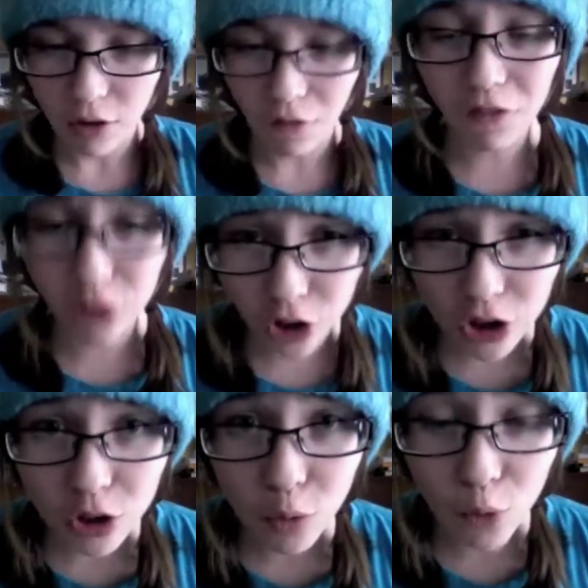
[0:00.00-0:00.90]

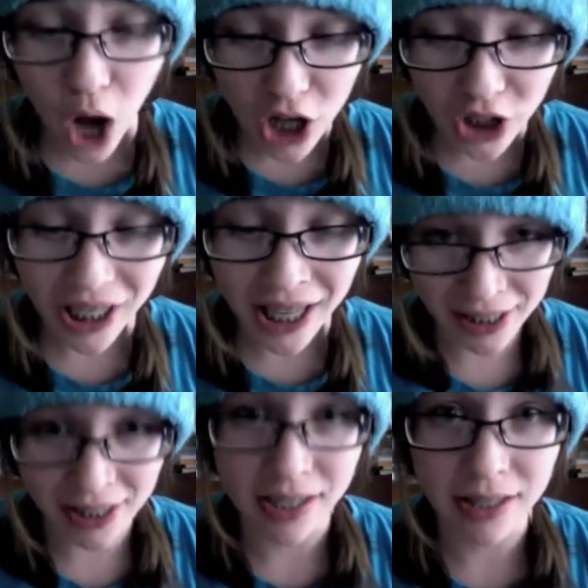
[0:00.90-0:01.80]
Flirt, rush,
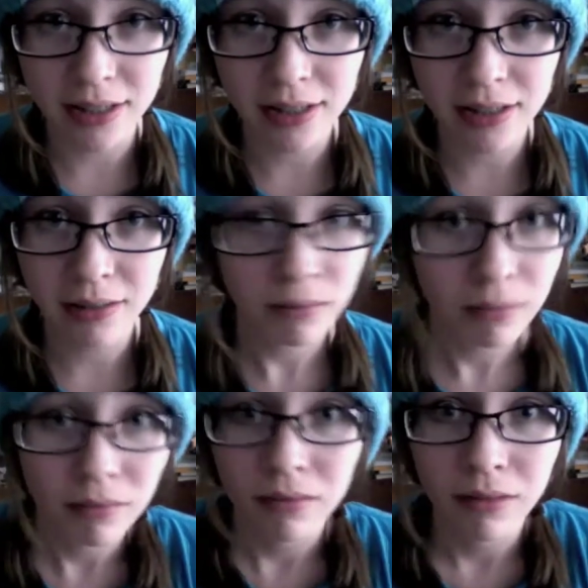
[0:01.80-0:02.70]
kisses.
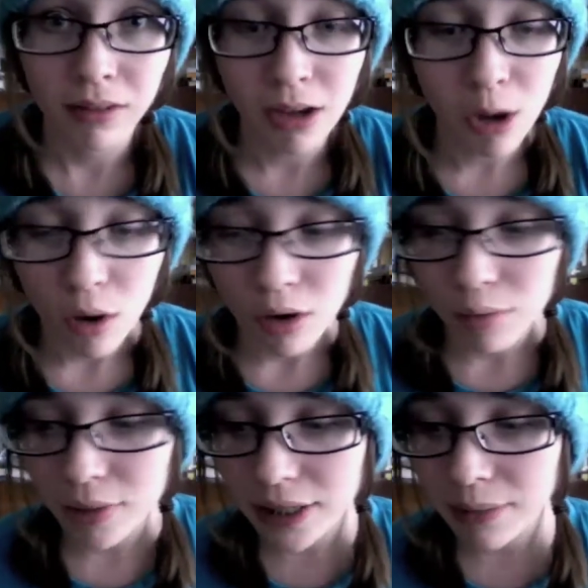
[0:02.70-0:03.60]

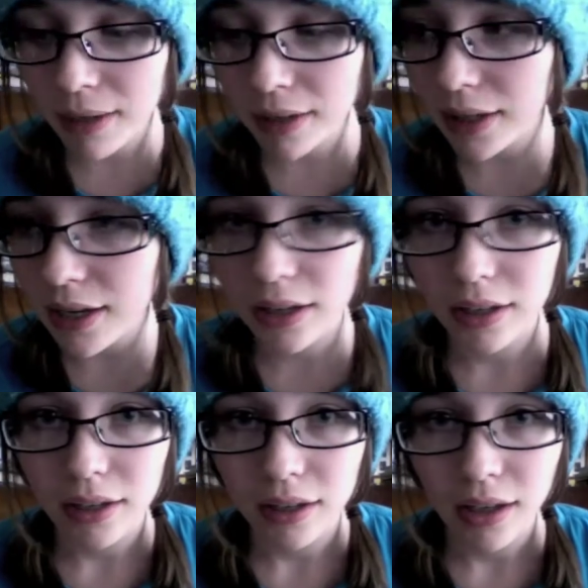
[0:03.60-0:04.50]
Was this my, like,
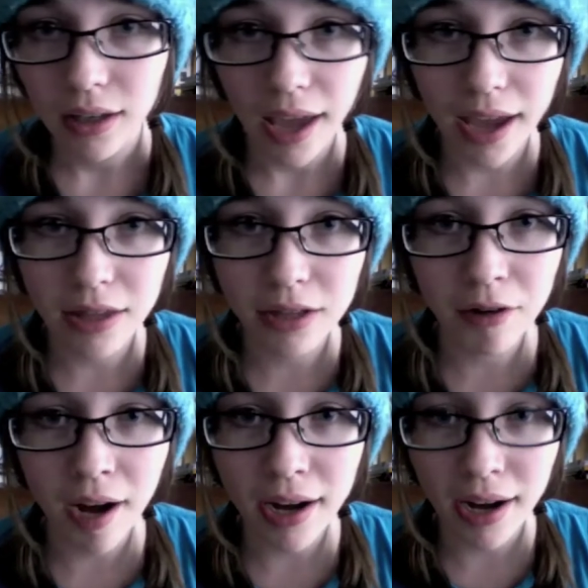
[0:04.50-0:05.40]
eighth
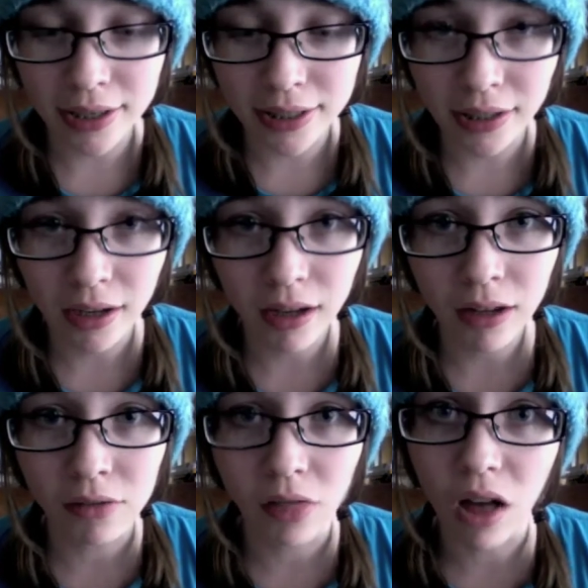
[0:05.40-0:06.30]
grade idea
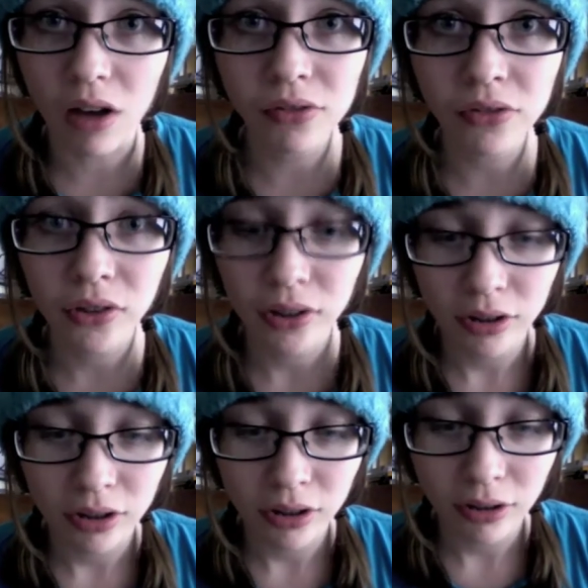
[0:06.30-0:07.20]
of love?
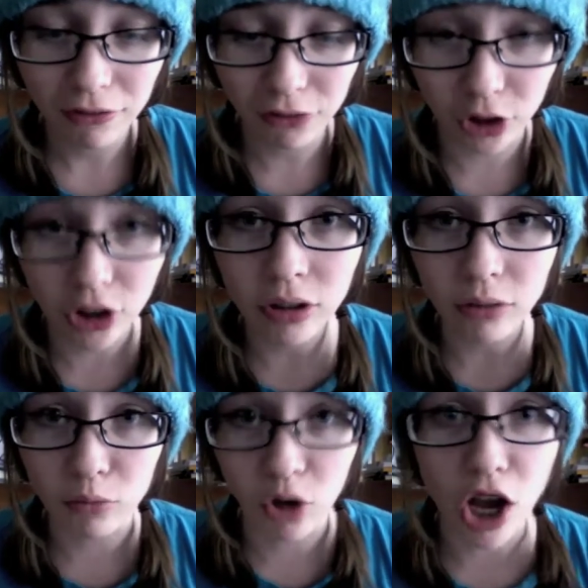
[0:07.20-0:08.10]
Flirt,
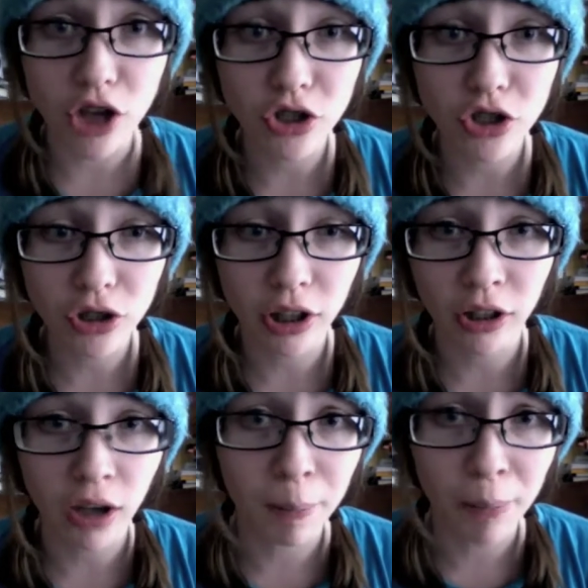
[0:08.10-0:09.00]
rush,
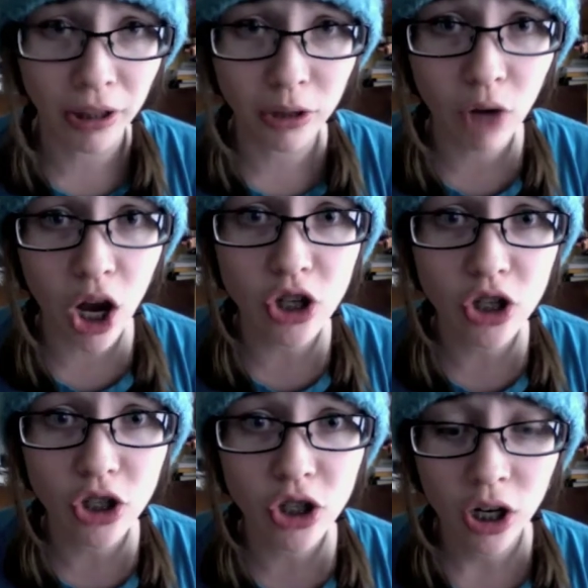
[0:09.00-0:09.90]
like a belly
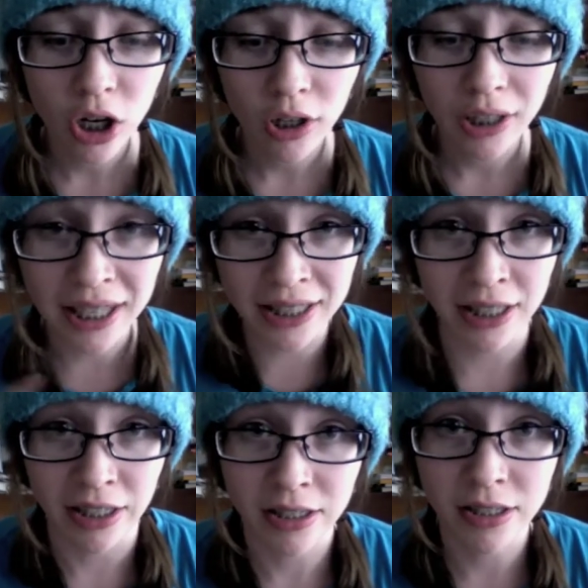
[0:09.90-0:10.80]
rush,
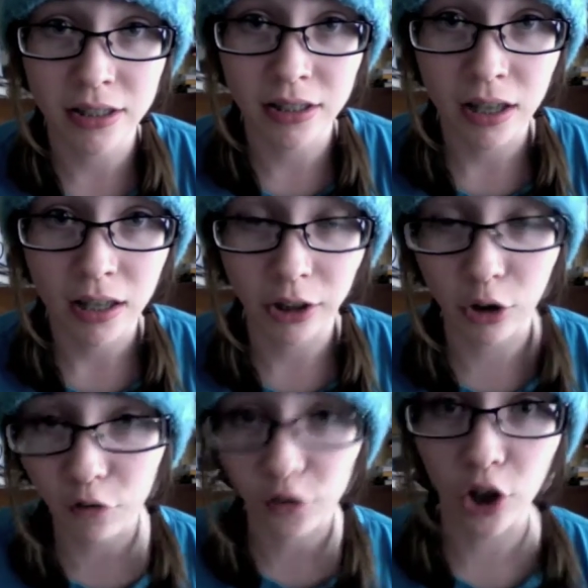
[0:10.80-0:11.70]
kisses. Like, you
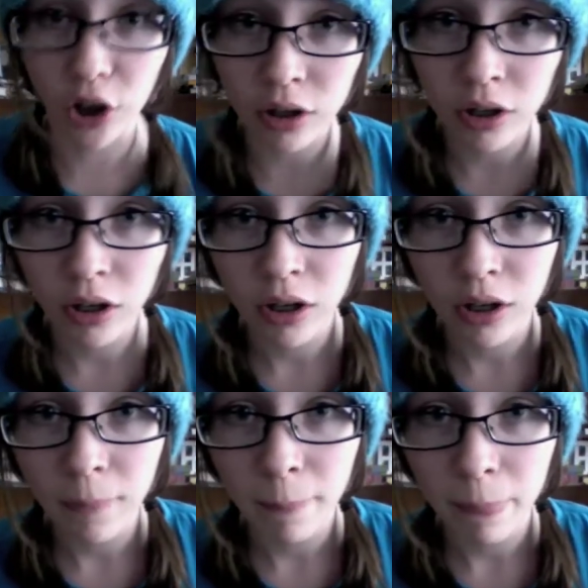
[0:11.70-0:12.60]
flirt,
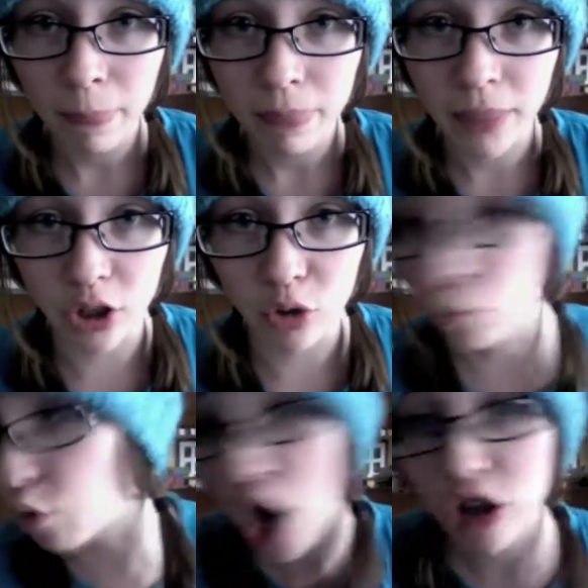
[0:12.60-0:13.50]
then you
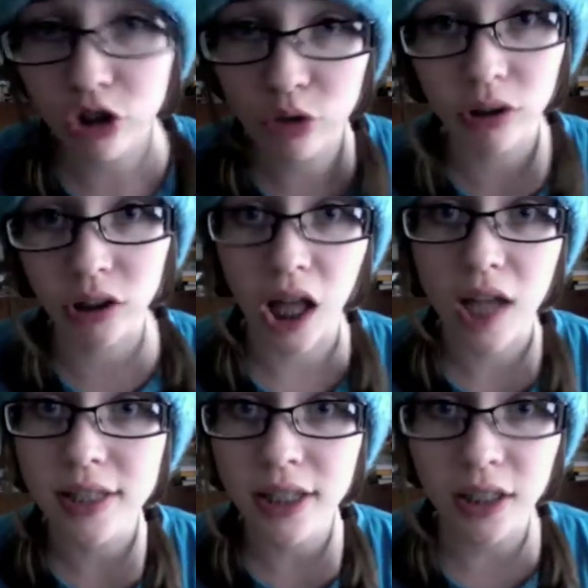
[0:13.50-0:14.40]
rush to a
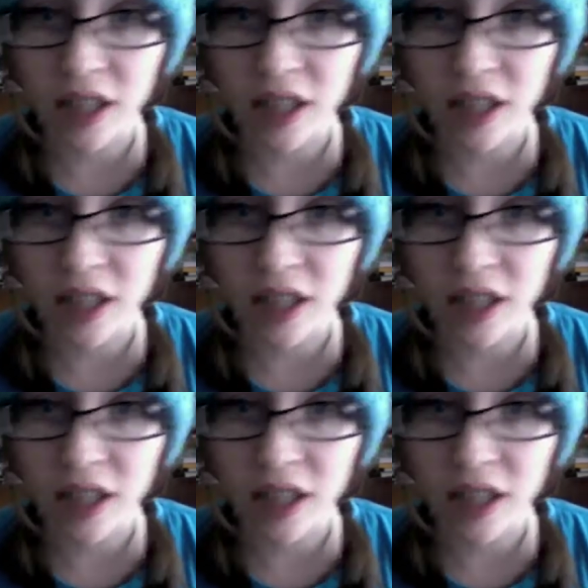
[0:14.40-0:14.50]
closet, and